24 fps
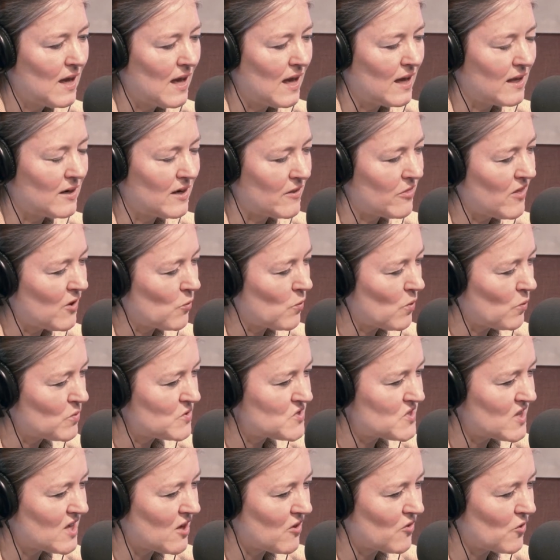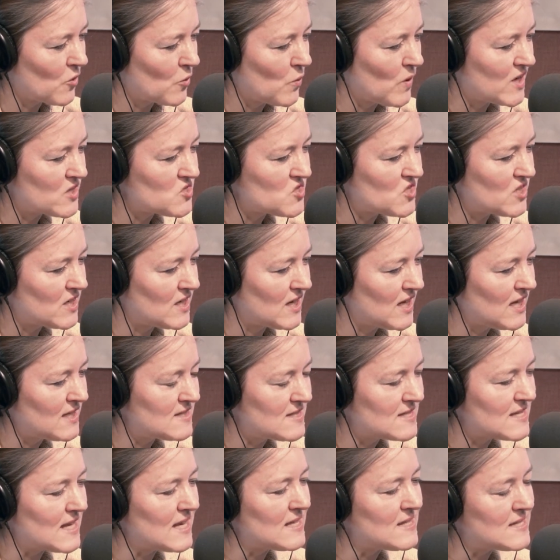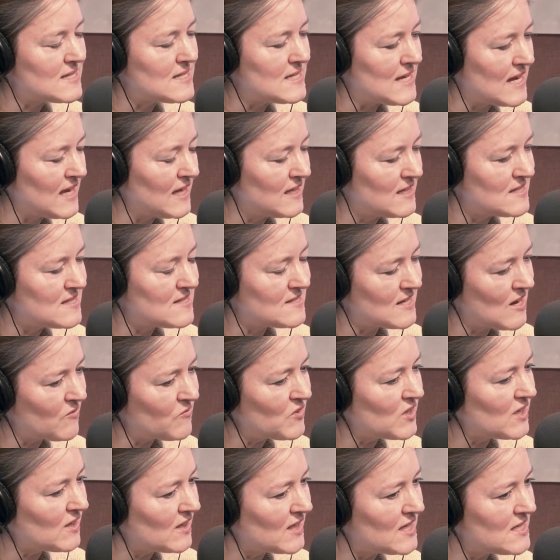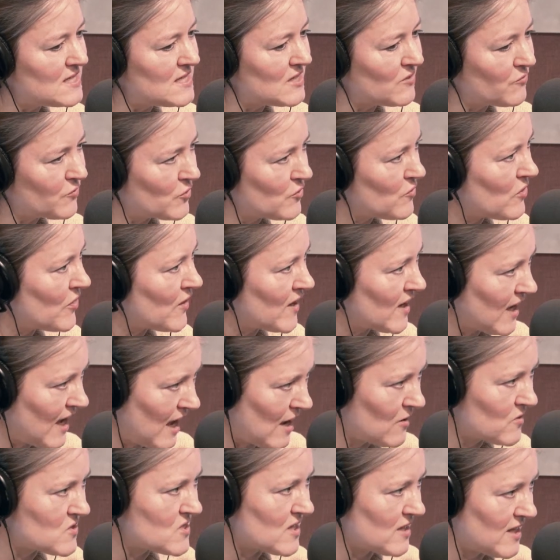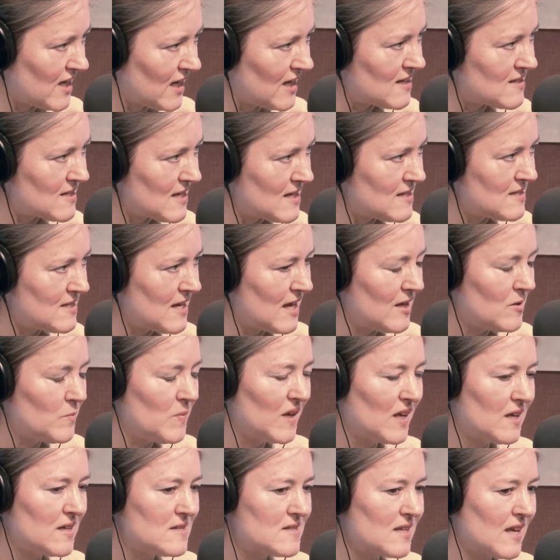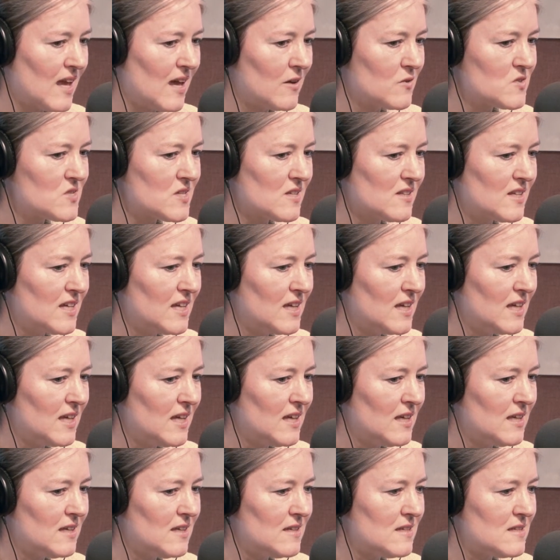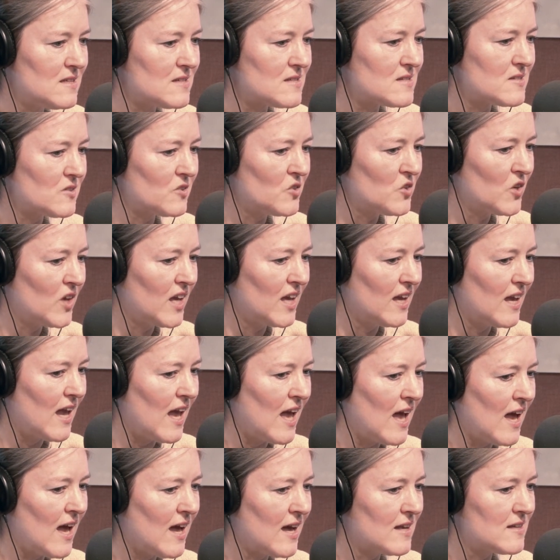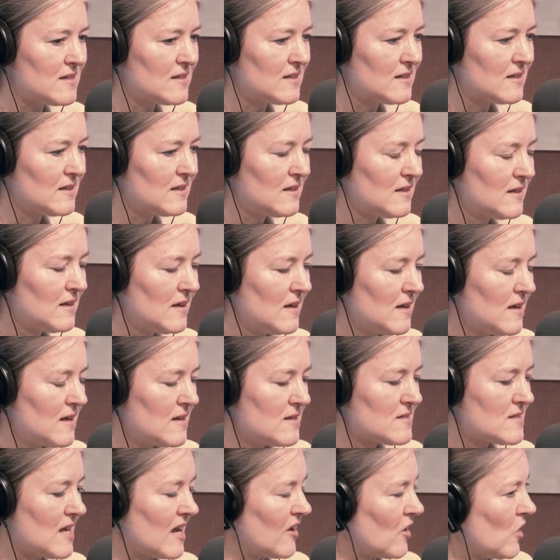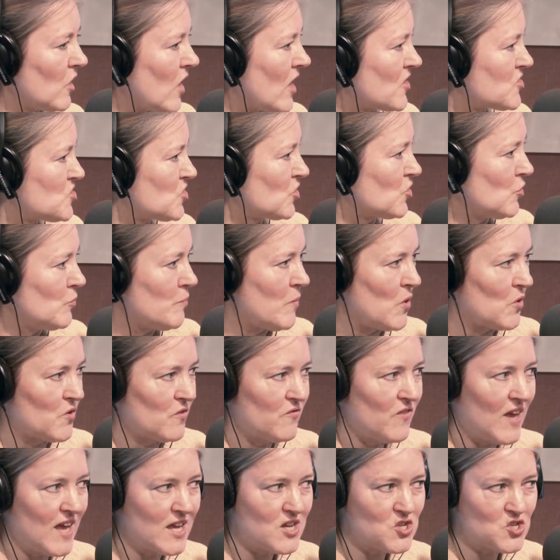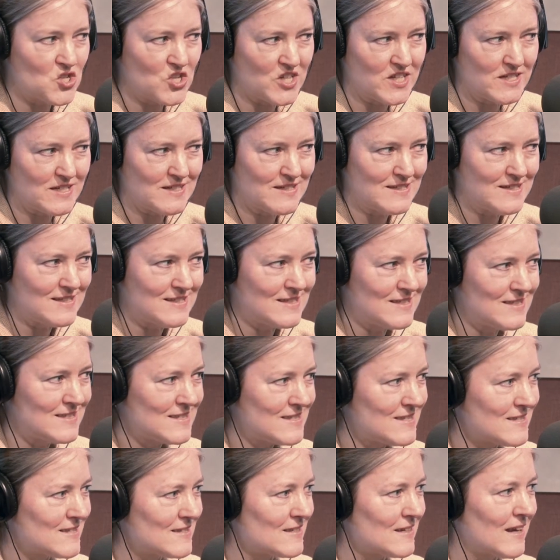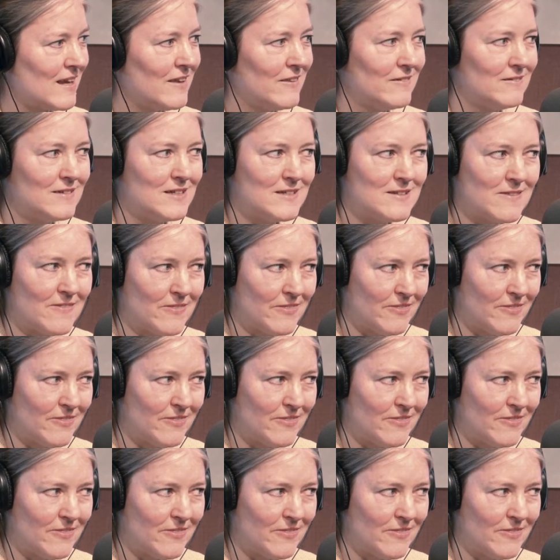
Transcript: I think, what was the other question? It's definitely different than counseling, as I said, because counseling is looking at psychological motivations, and